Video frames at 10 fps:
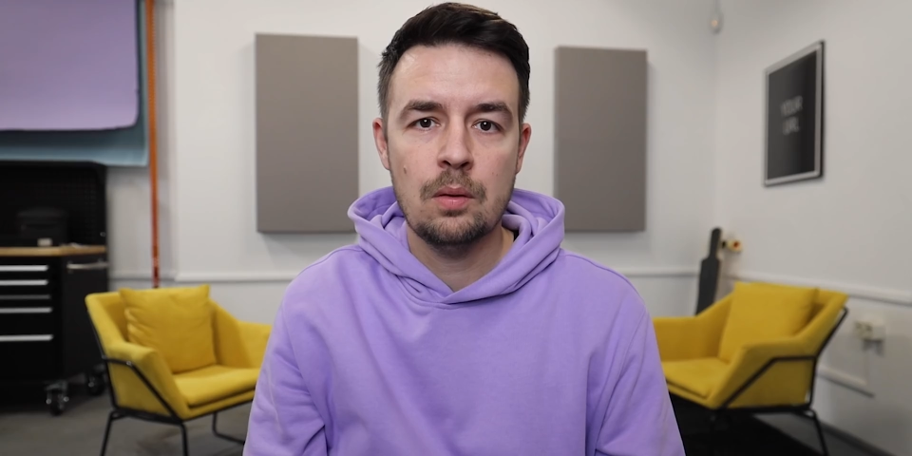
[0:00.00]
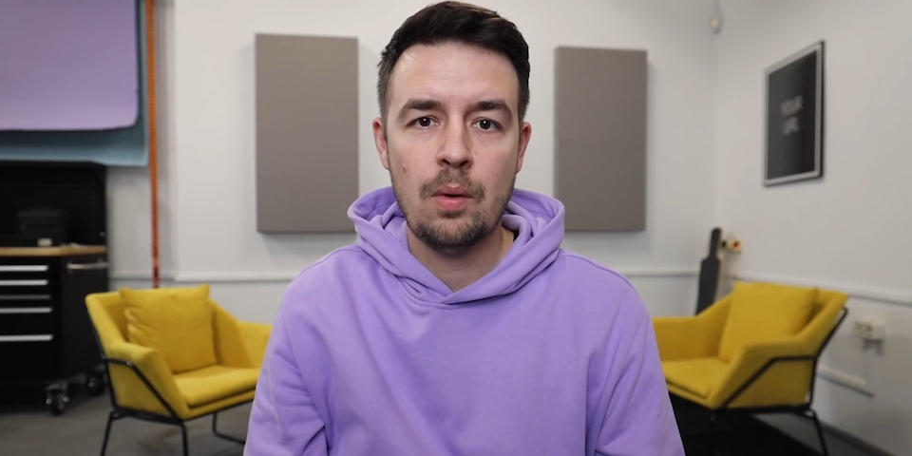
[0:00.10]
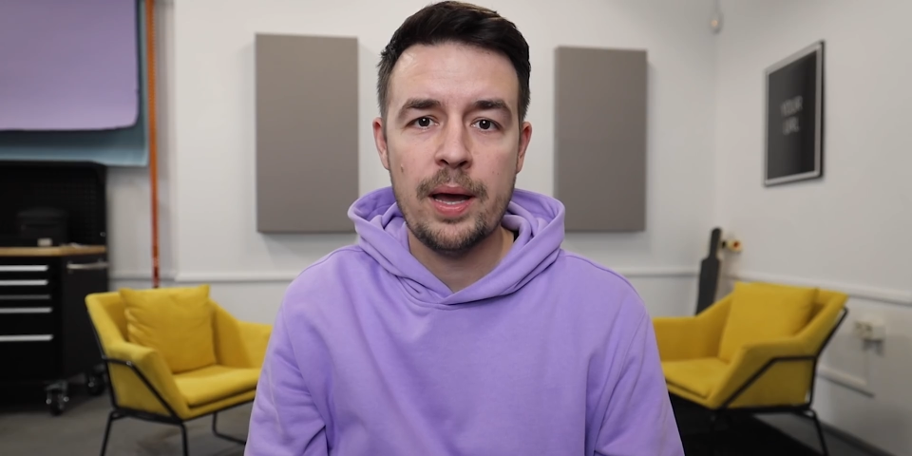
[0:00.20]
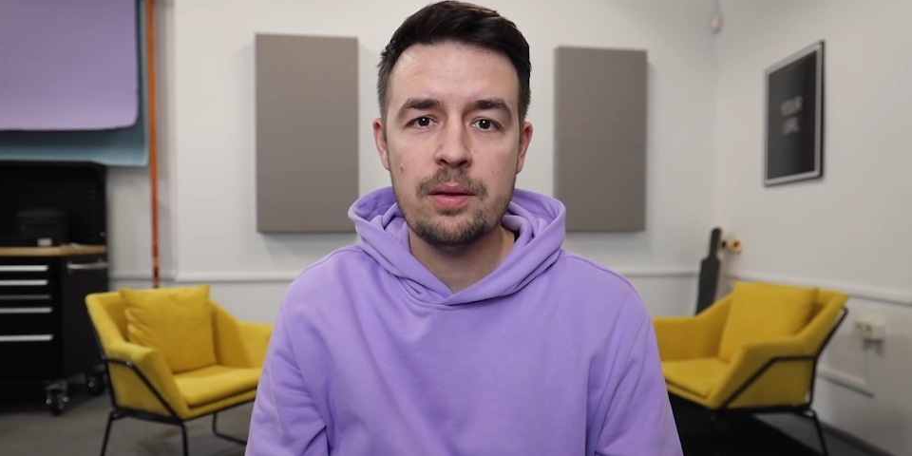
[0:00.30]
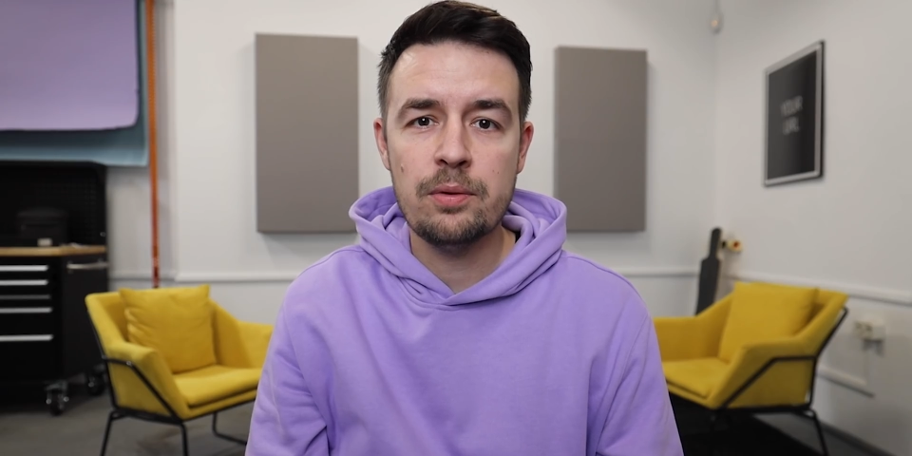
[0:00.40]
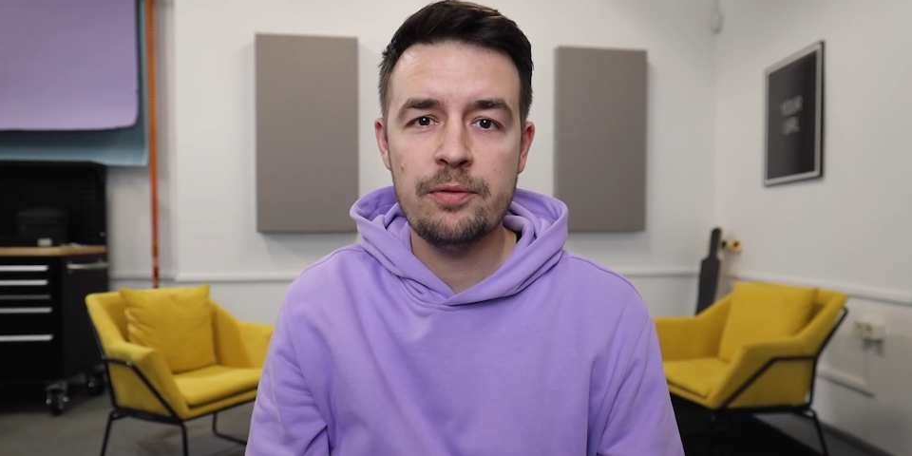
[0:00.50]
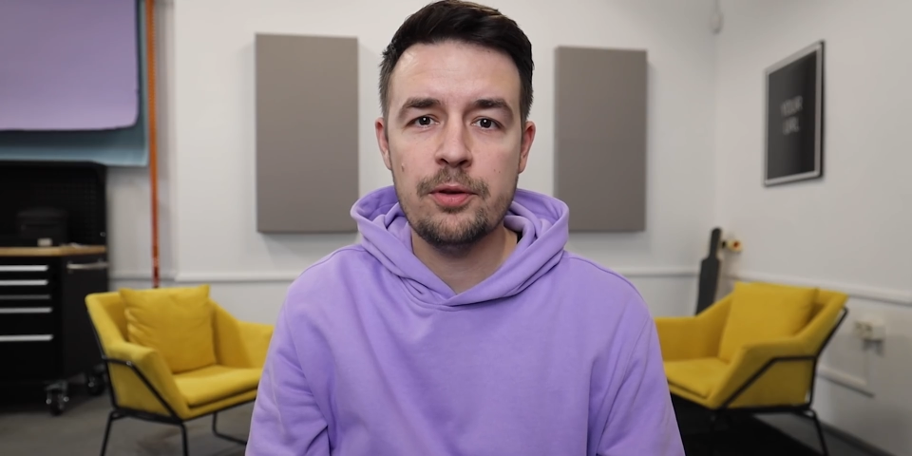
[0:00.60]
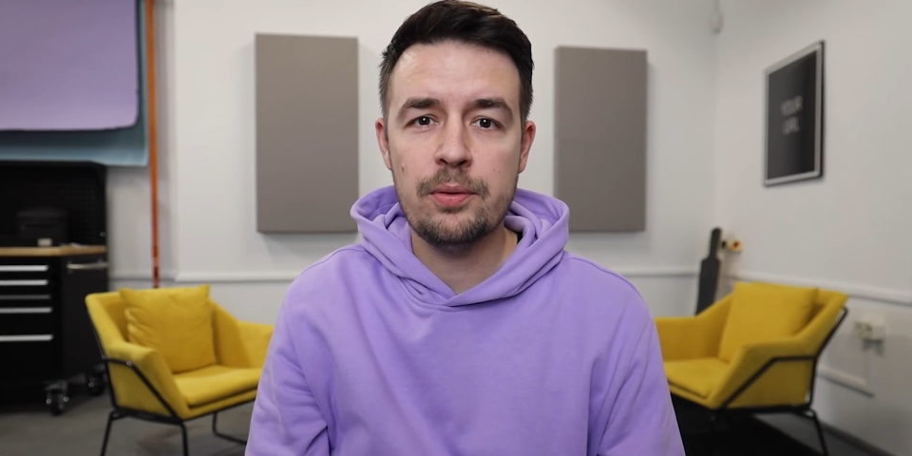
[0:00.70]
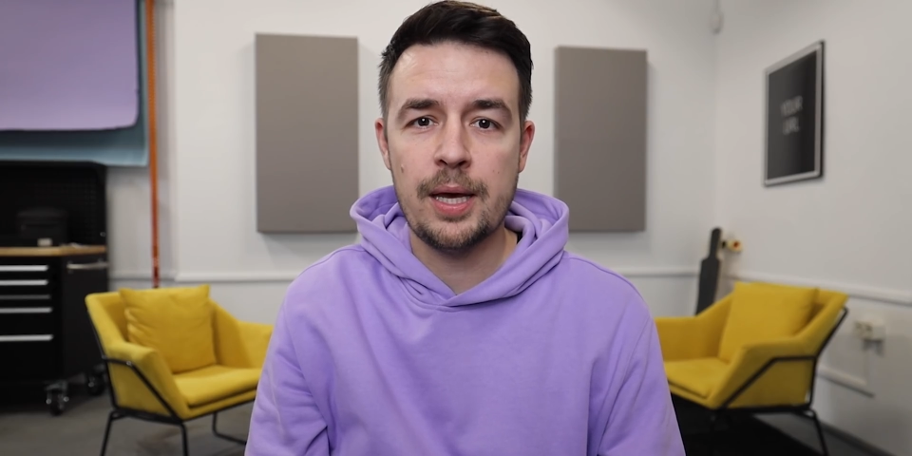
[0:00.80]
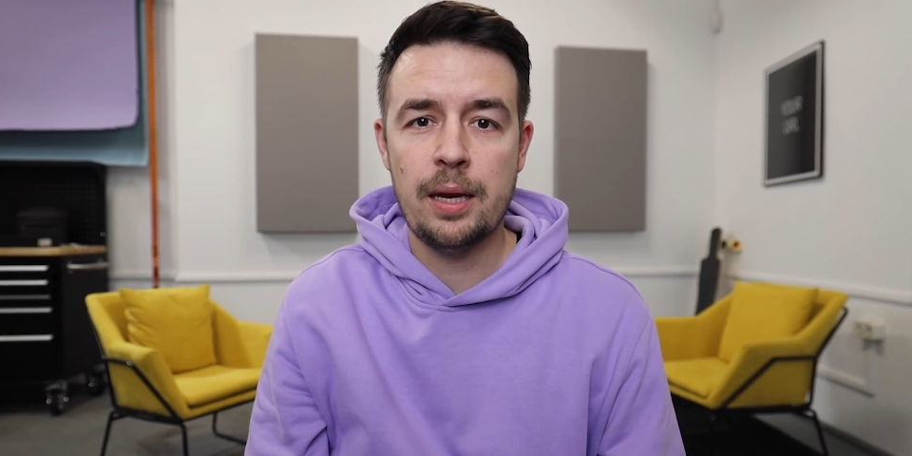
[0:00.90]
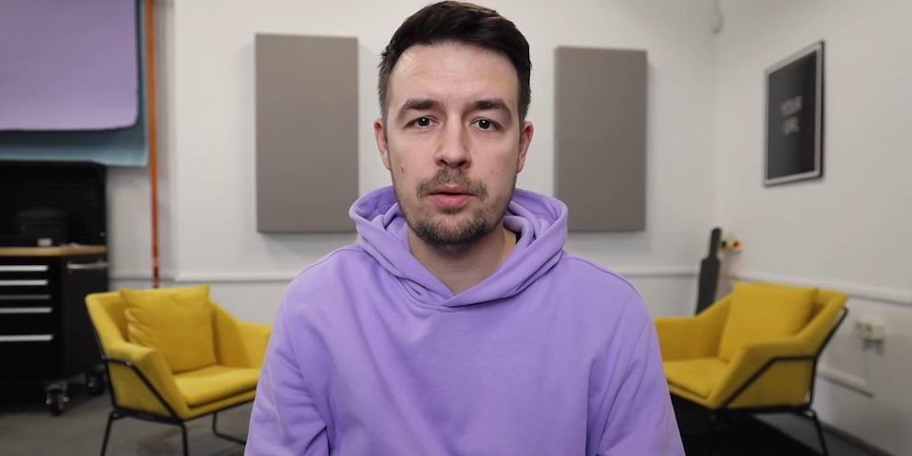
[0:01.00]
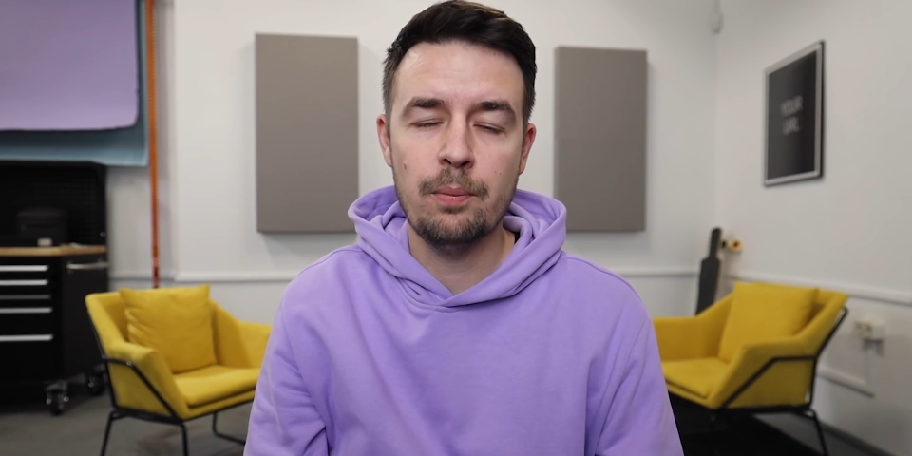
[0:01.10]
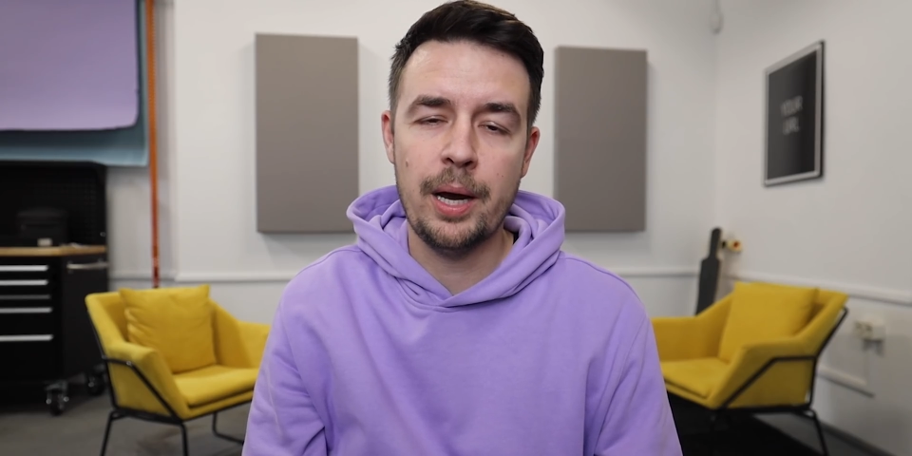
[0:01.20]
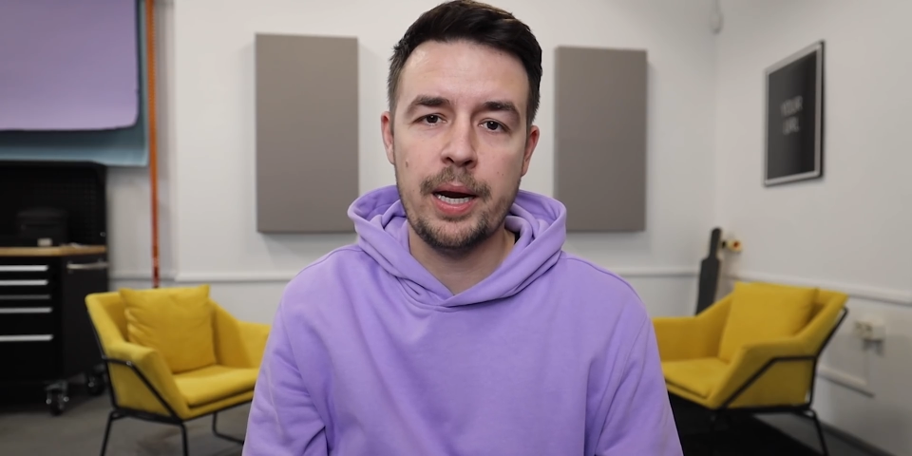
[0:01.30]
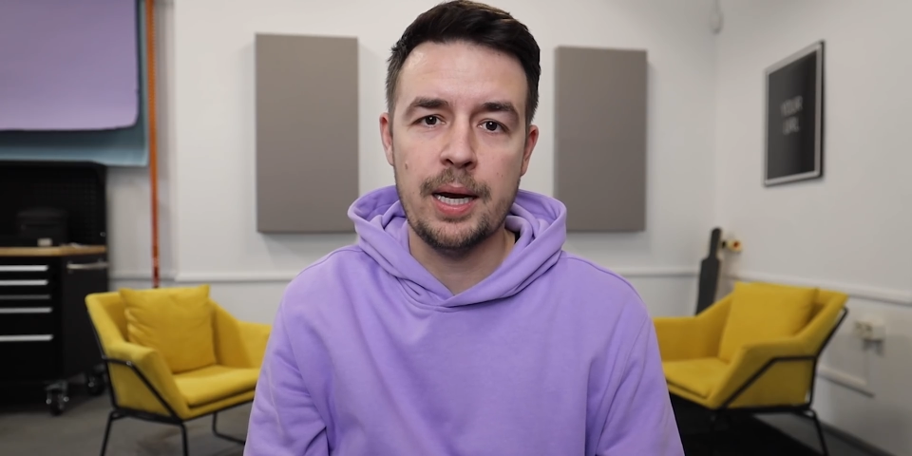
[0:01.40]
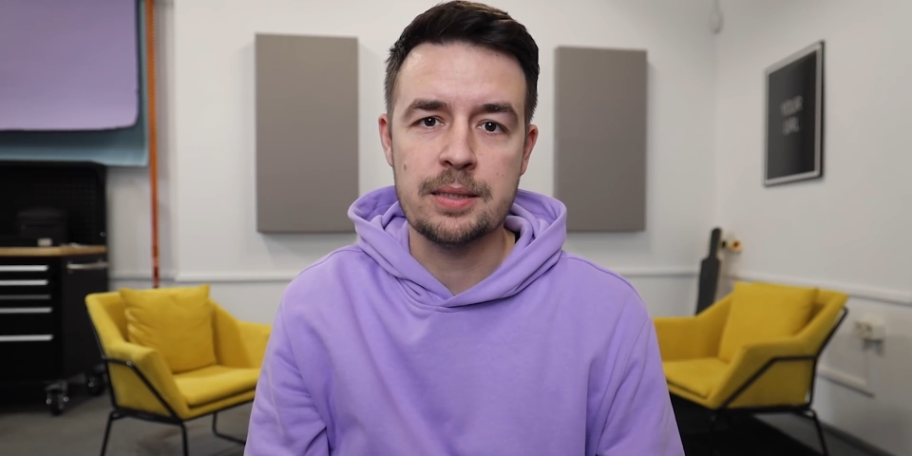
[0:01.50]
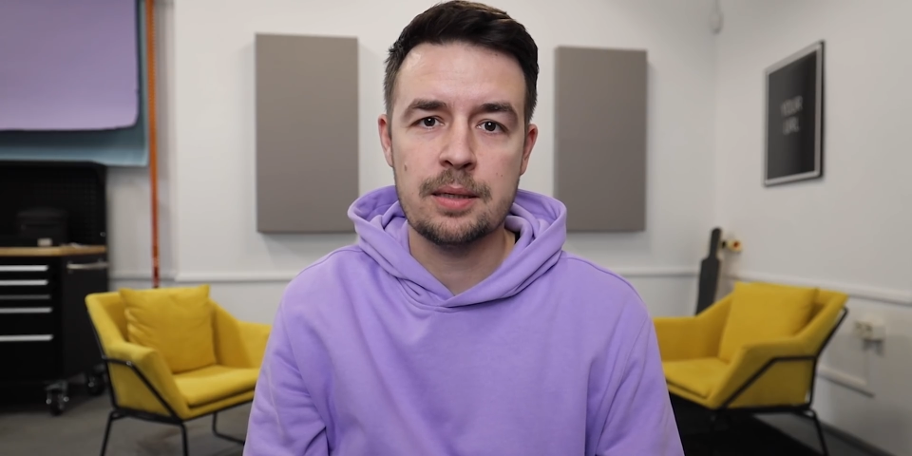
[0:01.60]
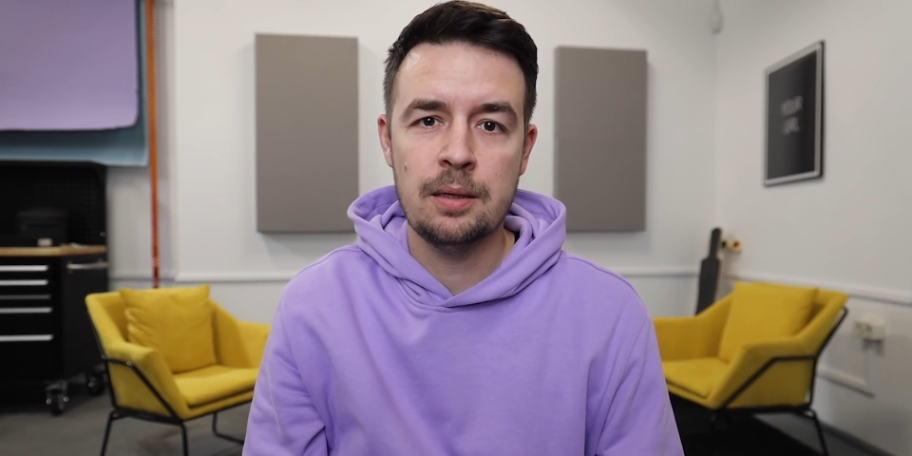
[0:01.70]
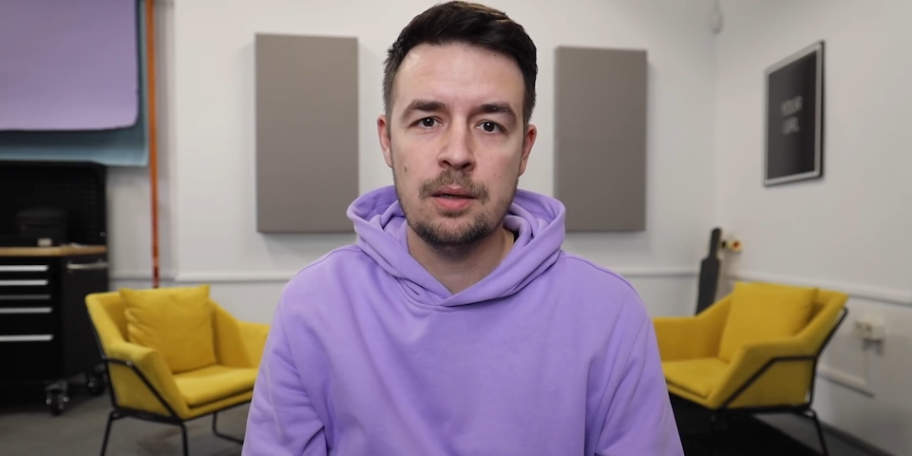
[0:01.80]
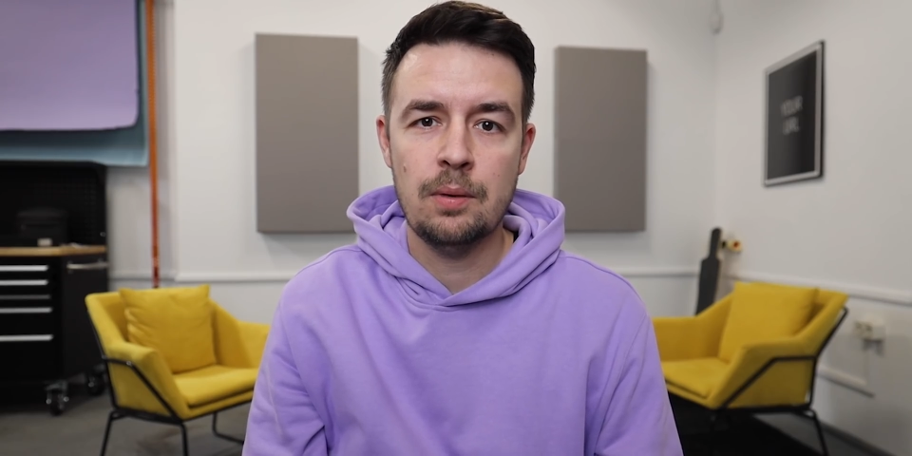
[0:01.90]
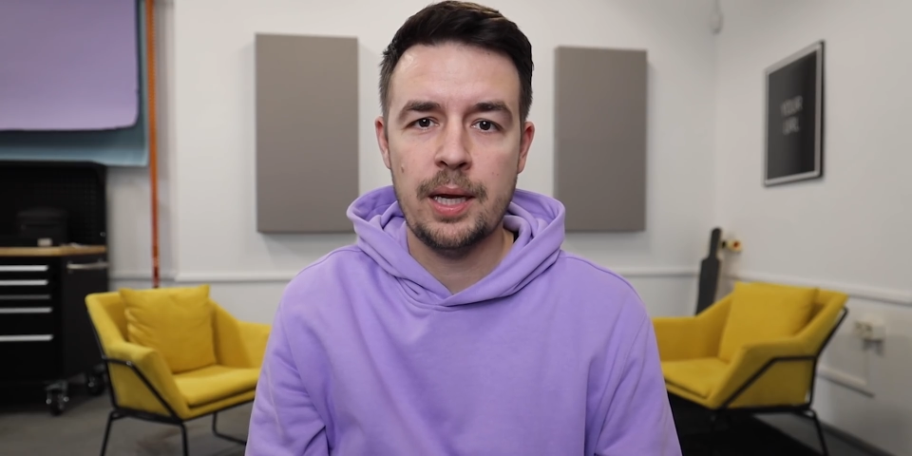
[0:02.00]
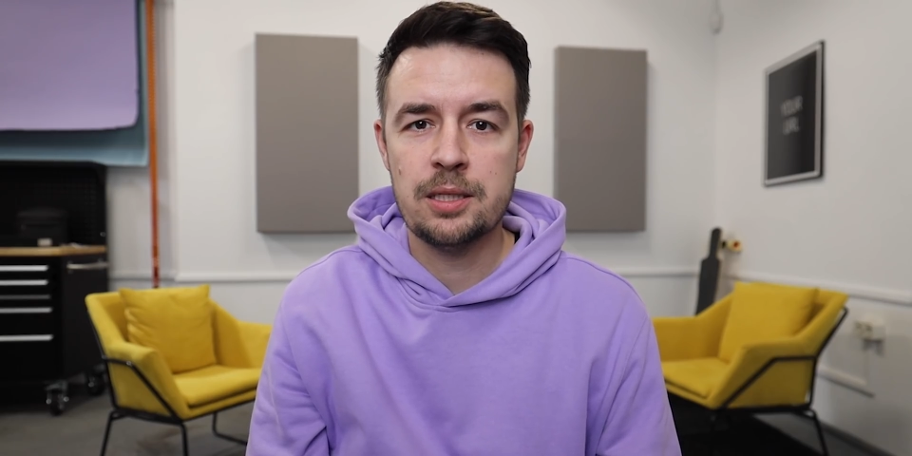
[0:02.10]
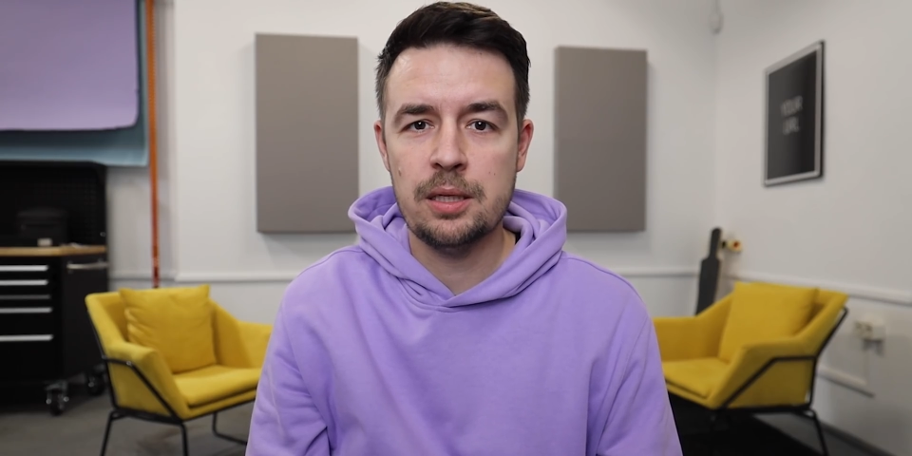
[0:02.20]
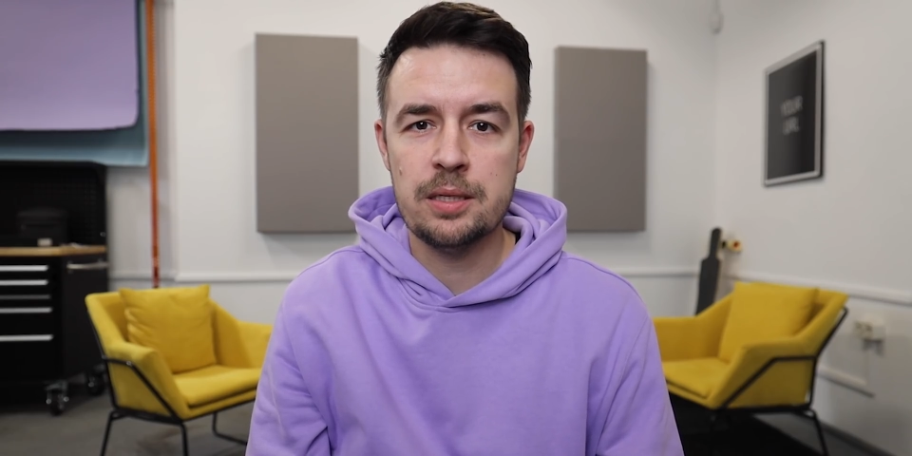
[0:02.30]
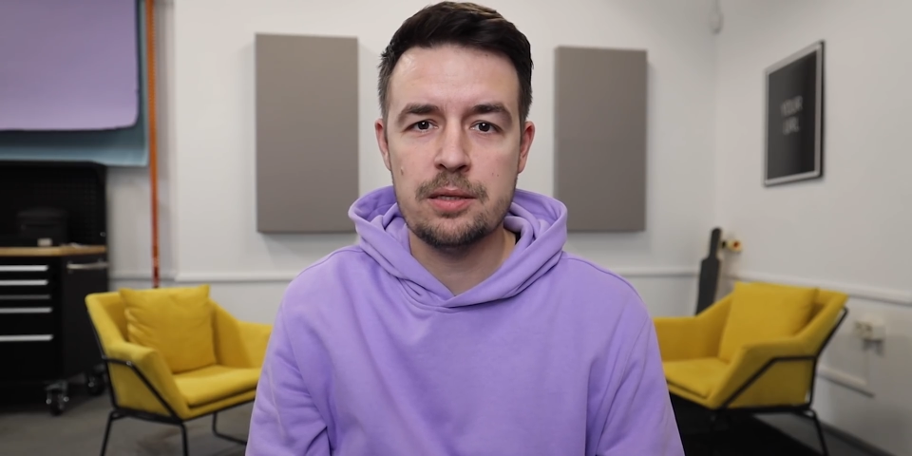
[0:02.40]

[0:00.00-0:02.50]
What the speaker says: Why the review then, you might ask? Well, actually,